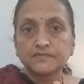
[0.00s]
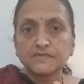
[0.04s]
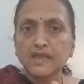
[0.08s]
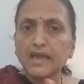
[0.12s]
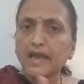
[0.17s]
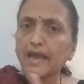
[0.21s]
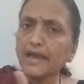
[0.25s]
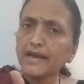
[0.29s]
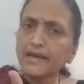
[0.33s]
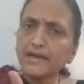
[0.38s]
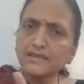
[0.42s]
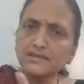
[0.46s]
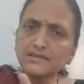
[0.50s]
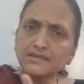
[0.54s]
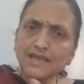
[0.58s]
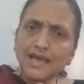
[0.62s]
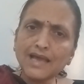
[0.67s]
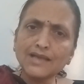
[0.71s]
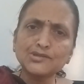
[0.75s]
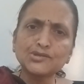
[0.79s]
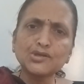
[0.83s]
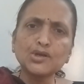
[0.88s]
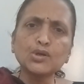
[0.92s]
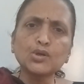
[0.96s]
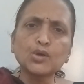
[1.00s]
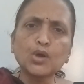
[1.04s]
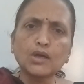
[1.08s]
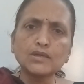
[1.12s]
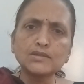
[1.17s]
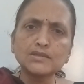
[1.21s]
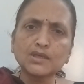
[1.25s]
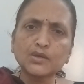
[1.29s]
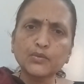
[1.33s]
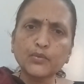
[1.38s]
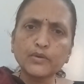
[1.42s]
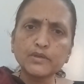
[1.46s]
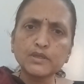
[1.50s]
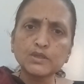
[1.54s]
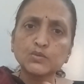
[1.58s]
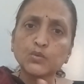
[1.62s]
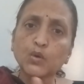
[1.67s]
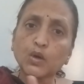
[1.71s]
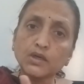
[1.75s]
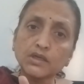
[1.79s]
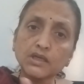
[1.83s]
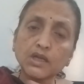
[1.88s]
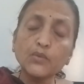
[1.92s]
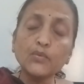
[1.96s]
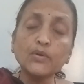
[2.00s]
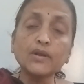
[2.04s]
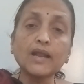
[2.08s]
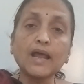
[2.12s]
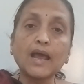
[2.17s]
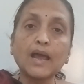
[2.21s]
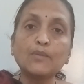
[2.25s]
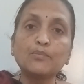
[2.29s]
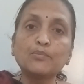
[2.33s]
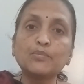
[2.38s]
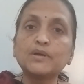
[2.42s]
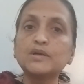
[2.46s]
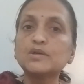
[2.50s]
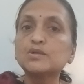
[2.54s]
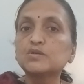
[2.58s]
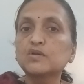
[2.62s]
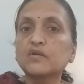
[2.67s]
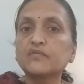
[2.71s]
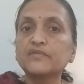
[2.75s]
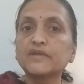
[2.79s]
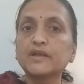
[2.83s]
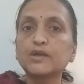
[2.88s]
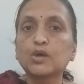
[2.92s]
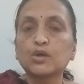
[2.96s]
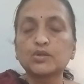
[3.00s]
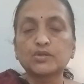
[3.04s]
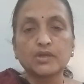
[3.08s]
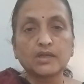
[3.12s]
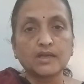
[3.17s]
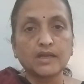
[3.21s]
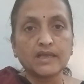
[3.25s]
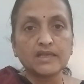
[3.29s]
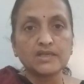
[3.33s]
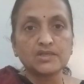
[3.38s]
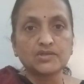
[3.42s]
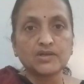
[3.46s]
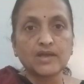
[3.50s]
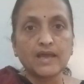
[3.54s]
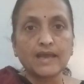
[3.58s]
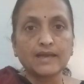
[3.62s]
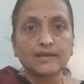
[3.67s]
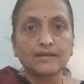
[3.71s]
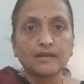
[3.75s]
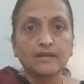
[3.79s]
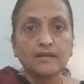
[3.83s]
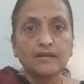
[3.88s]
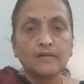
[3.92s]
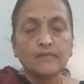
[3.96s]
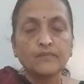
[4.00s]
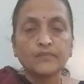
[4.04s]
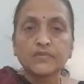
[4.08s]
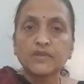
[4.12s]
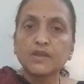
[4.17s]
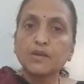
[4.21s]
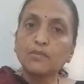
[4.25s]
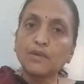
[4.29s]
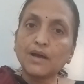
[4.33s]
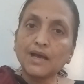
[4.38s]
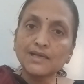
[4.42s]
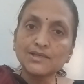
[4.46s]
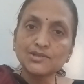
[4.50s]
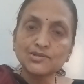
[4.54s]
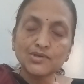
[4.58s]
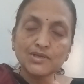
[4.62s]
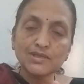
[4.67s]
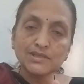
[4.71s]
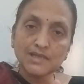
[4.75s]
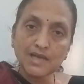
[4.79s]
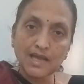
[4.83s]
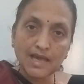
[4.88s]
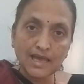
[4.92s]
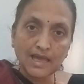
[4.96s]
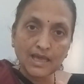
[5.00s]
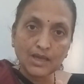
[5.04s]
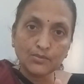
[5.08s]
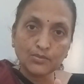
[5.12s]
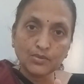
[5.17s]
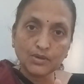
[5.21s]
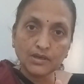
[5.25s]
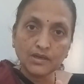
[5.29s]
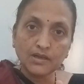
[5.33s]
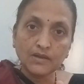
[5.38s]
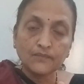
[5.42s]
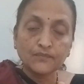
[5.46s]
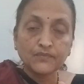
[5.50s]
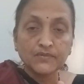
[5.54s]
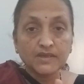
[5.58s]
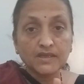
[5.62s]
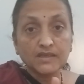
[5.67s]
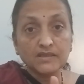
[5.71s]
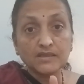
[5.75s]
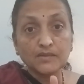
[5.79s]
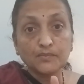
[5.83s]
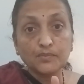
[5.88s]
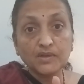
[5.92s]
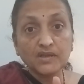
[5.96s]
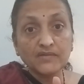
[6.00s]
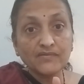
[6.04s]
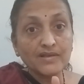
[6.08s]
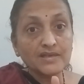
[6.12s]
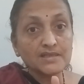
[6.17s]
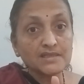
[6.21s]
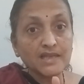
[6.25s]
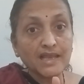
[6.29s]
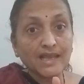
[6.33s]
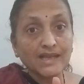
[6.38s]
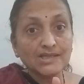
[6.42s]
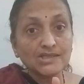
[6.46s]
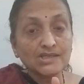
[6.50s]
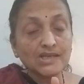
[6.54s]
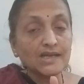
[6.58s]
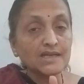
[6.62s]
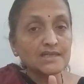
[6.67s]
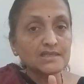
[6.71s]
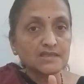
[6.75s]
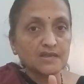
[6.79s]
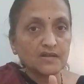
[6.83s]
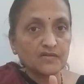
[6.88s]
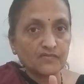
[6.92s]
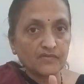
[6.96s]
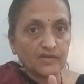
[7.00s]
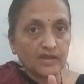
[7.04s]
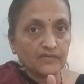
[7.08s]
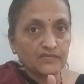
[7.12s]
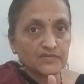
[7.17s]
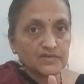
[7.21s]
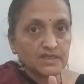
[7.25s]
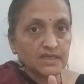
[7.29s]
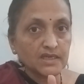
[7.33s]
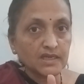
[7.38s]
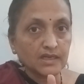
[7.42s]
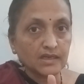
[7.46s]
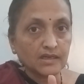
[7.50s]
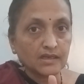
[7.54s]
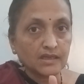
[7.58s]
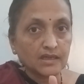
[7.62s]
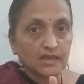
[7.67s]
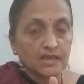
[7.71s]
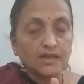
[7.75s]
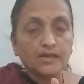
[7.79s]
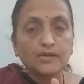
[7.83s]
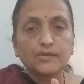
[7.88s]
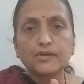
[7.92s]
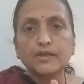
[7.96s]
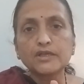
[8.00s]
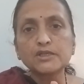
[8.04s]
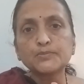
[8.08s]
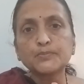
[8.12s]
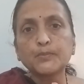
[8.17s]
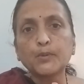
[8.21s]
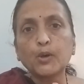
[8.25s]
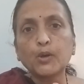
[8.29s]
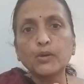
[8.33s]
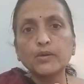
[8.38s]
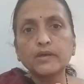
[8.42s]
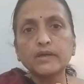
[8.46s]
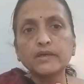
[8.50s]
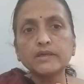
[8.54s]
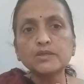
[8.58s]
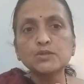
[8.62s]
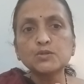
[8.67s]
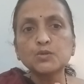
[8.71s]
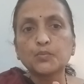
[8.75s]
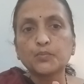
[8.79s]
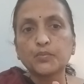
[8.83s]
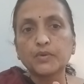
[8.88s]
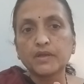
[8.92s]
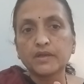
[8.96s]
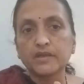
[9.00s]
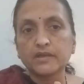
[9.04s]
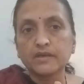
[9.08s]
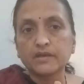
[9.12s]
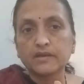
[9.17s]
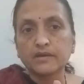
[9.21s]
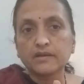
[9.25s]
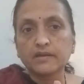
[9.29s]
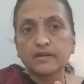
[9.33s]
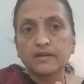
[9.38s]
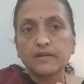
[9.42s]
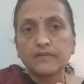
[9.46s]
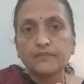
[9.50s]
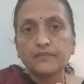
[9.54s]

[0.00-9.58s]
and its natural consequences. Whatever happens of that authorized act, the master is liable. In the previous lecture itself we have seen respondent superior.